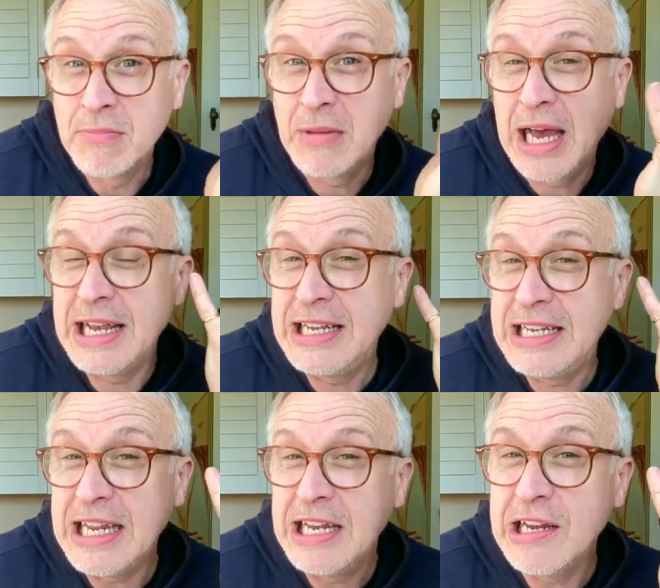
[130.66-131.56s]
I
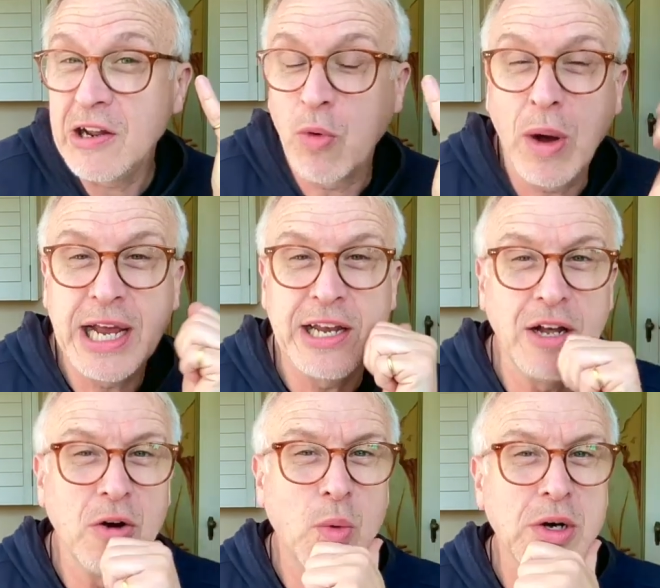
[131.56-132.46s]
didn't quite
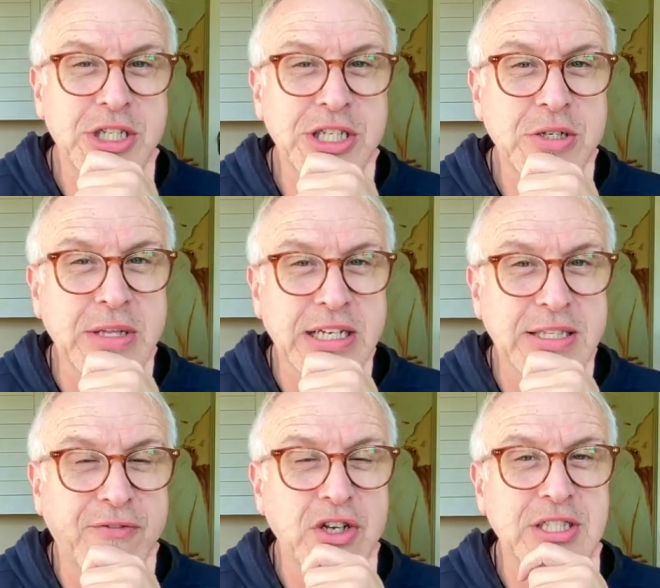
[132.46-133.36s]
know what to do. That's
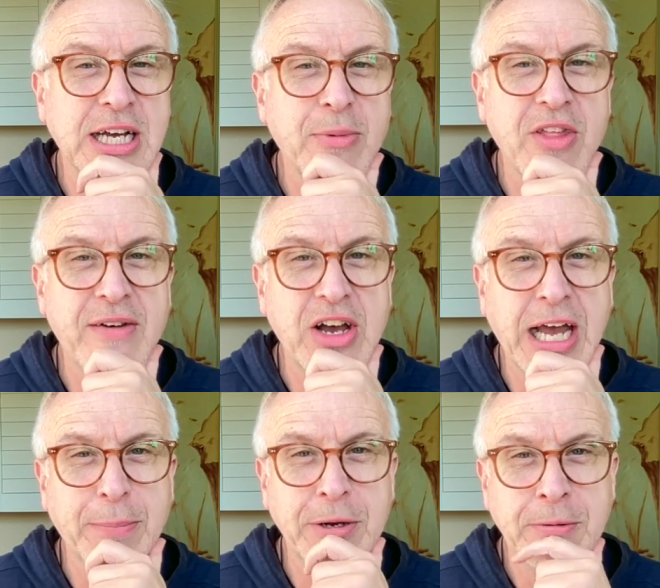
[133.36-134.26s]
the first time that's ever
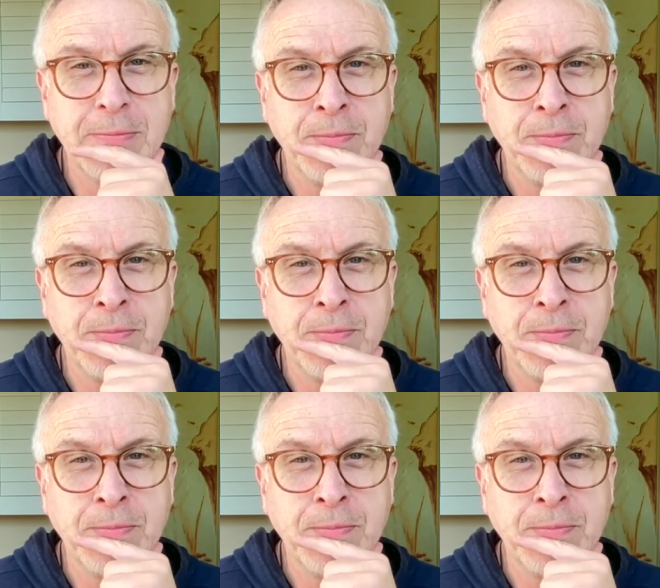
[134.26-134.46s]
happened.